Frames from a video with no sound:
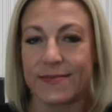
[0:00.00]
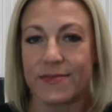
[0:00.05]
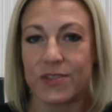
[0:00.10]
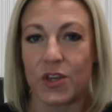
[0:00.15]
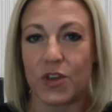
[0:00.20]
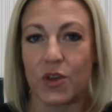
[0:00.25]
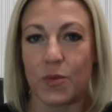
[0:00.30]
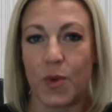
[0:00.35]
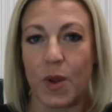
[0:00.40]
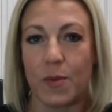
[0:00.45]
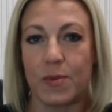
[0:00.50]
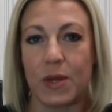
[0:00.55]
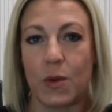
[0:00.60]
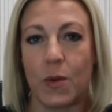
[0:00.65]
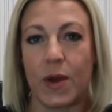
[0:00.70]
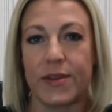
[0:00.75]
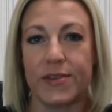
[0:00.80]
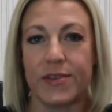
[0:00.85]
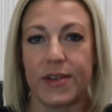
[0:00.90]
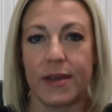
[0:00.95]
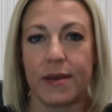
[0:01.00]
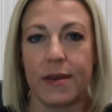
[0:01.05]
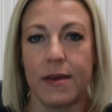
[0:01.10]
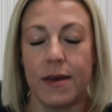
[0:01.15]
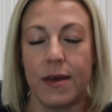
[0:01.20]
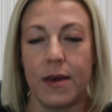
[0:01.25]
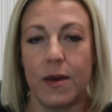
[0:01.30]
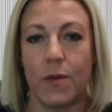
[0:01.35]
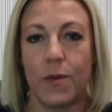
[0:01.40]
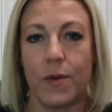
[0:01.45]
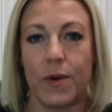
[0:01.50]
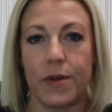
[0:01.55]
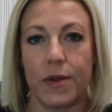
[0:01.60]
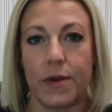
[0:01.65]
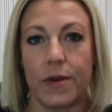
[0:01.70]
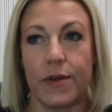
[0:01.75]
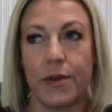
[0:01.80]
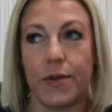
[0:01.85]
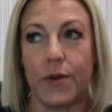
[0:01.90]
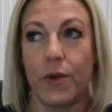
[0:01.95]
So you're probably wondering,
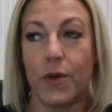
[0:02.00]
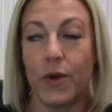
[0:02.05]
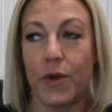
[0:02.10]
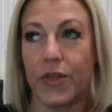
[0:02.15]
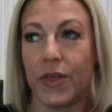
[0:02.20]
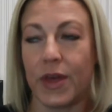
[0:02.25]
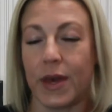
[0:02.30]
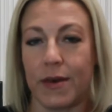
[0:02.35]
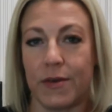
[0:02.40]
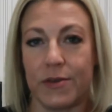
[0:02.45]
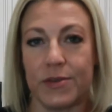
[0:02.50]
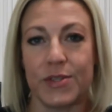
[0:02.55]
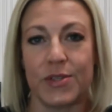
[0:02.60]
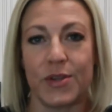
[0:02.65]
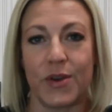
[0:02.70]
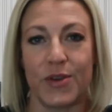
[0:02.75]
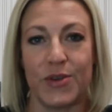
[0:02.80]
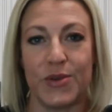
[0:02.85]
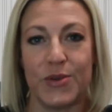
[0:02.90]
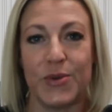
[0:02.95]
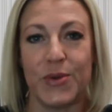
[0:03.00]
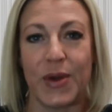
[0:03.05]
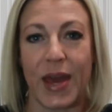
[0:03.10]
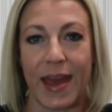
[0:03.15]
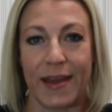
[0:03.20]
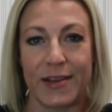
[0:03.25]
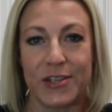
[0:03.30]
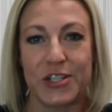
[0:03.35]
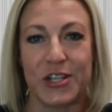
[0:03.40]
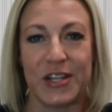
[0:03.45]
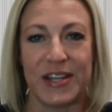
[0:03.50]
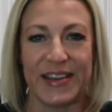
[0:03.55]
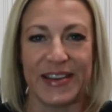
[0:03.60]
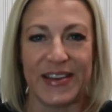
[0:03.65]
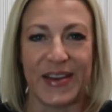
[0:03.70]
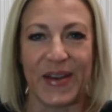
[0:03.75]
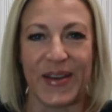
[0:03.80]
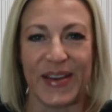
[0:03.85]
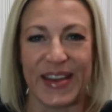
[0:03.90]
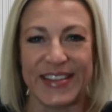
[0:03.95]
what on earth else are you actually
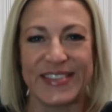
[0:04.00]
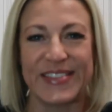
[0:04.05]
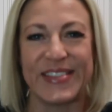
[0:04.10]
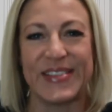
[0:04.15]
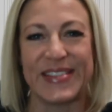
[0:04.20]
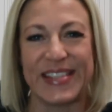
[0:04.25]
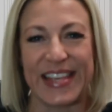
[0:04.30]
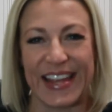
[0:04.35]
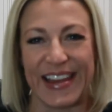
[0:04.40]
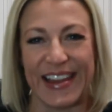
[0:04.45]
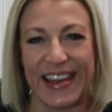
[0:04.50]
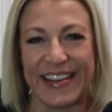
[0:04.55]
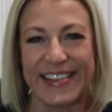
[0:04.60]
going to tell